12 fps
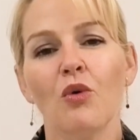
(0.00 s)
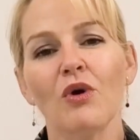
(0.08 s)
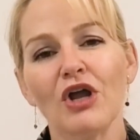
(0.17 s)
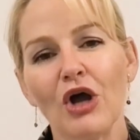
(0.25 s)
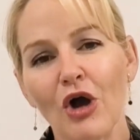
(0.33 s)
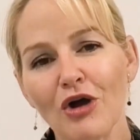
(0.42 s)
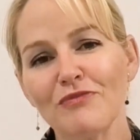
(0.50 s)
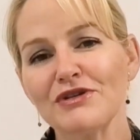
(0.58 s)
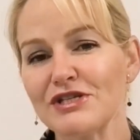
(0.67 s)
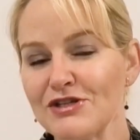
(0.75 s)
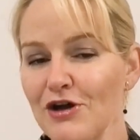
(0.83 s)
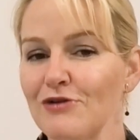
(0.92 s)
Well, I hope
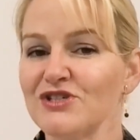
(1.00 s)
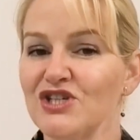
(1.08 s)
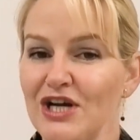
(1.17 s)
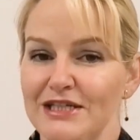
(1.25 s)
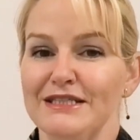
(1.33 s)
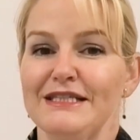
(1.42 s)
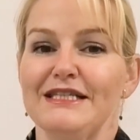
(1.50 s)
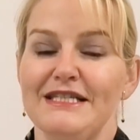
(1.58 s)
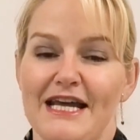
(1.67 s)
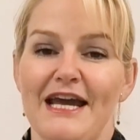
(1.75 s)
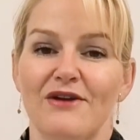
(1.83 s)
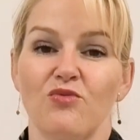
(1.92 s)
this has helped you
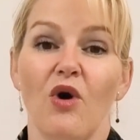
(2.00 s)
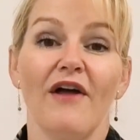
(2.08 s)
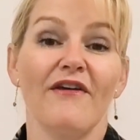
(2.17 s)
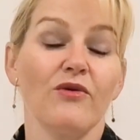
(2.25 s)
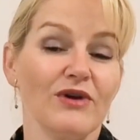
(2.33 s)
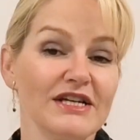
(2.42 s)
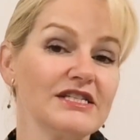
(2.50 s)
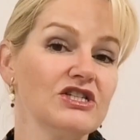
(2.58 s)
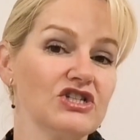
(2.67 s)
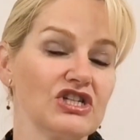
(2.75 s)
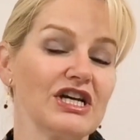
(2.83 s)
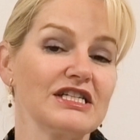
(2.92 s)
understand why there
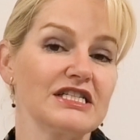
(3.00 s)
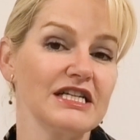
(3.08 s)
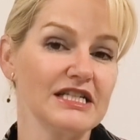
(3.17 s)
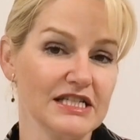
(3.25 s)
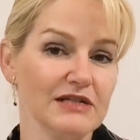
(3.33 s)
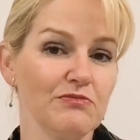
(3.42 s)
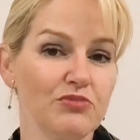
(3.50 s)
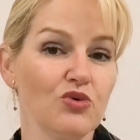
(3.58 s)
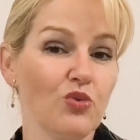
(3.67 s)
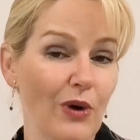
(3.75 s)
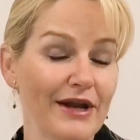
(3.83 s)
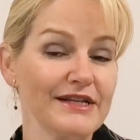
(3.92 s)
isn't just a
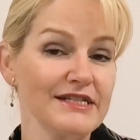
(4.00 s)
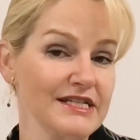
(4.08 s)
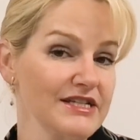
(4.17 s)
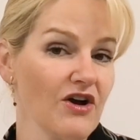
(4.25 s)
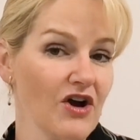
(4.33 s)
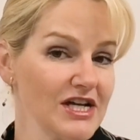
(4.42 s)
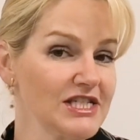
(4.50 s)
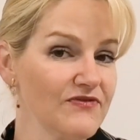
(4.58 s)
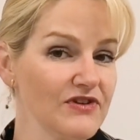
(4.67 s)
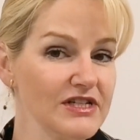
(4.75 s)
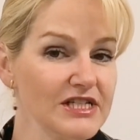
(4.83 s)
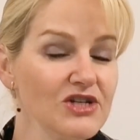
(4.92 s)
simple one size
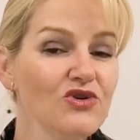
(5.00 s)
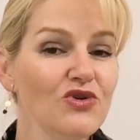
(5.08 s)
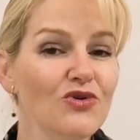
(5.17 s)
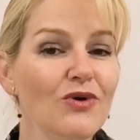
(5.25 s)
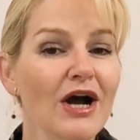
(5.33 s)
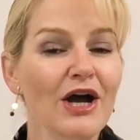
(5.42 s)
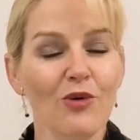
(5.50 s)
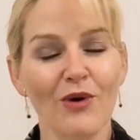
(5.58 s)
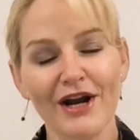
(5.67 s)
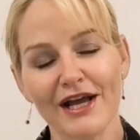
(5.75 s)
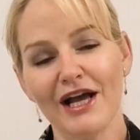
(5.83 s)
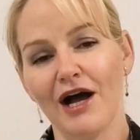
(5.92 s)
fits all
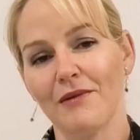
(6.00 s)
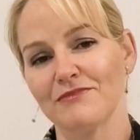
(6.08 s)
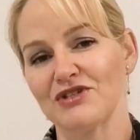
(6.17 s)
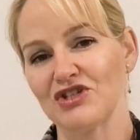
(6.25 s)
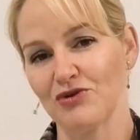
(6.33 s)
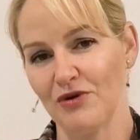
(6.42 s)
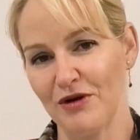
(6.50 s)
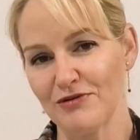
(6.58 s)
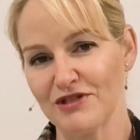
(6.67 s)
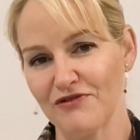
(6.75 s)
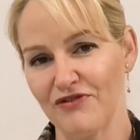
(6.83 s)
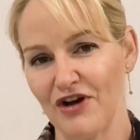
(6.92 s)
when it comes to
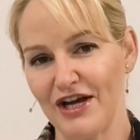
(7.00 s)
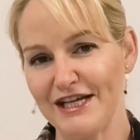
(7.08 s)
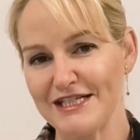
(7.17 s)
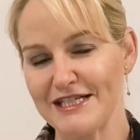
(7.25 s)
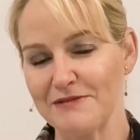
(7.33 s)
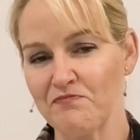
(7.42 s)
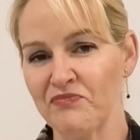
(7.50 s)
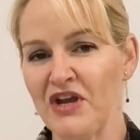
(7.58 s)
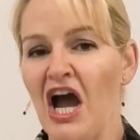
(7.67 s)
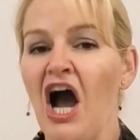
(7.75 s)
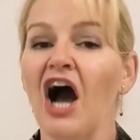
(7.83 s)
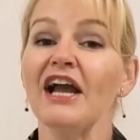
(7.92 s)
emulsifiers.
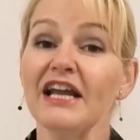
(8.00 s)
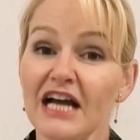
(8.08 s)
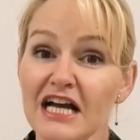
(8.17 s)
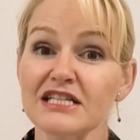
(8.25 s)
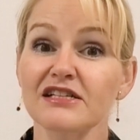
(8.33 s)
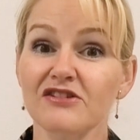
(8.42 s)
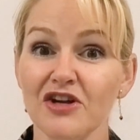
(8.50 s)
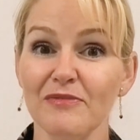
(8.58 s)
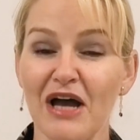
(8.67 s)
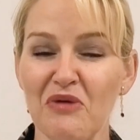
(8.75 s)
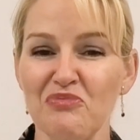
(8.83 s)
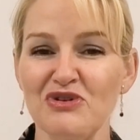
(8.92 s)
I get asked a lot
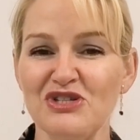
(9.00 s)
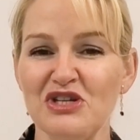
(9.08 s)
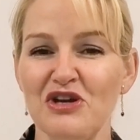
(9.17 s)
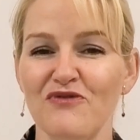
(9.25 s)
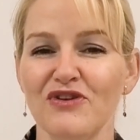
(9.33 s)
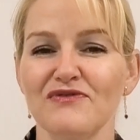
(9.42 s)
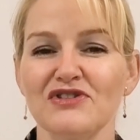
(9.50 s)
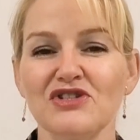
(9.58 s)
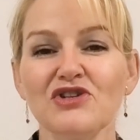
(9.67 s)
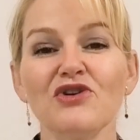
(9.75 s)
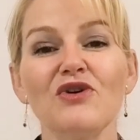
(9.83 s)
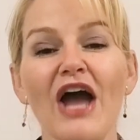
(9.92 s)
about preservatives
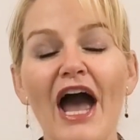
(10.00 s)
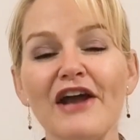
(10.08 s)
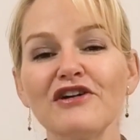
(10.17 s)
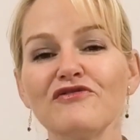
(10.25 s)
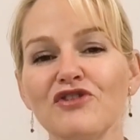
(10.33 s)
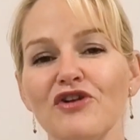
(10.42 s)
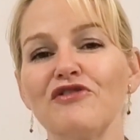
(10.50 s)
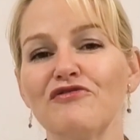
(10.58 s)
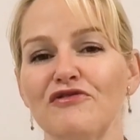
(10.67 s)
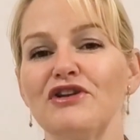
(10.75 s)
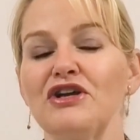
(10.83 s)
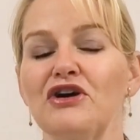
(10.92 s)
too, and I've got a
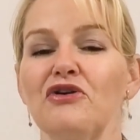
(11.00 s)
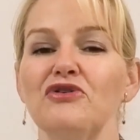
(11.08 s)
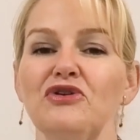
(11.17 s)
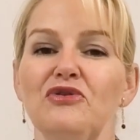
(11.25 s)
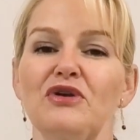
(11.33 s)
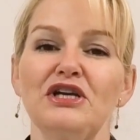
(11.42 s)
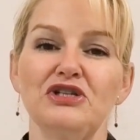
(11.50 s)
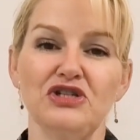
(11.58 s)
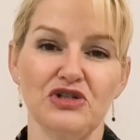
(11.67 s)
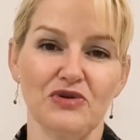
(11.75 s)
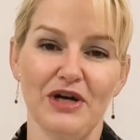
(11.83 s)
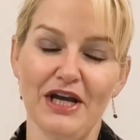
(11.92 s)
video you'll
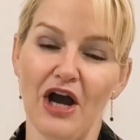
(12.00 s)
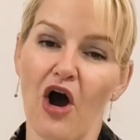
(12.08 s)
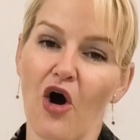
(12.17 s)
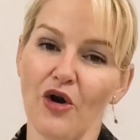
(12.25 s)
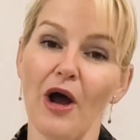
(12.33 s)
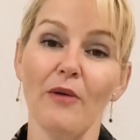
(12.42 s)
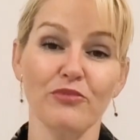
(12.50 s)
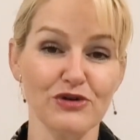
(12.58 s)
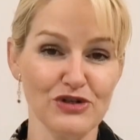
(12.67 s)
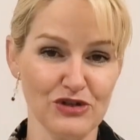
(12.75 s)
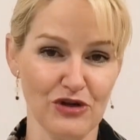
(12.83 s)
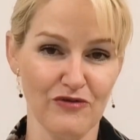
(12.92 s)
enjoy on a
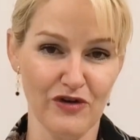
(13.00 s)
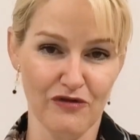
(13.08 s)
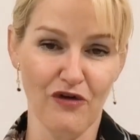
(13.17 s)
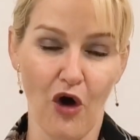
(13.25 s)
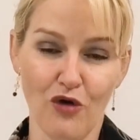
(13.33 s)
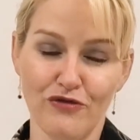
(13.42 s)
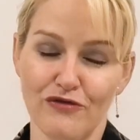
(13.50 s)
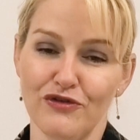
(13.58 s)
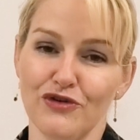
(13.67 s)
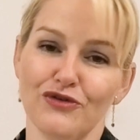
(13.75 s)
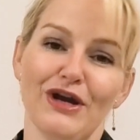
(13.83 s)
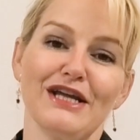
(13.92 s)
preservative
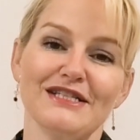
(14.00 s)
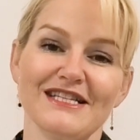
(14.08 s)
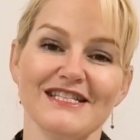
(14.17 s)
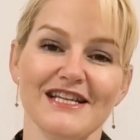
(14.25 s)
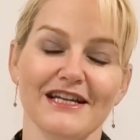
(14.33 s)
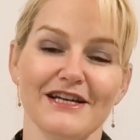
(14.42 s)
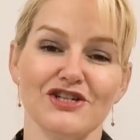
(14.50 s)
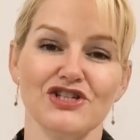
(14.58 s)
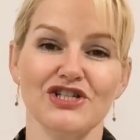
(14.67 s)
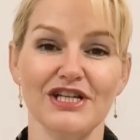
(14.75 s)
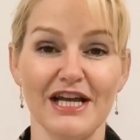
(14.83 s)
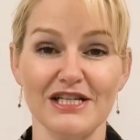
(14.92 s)
overview and
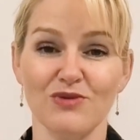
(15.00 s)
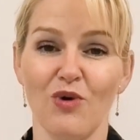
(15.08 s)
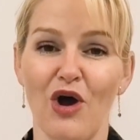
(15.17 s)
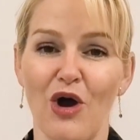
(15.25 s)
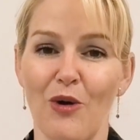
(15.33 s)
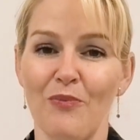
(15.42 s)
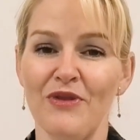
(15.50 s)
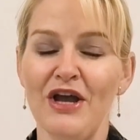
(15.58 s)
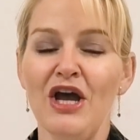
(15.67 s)
selection as well,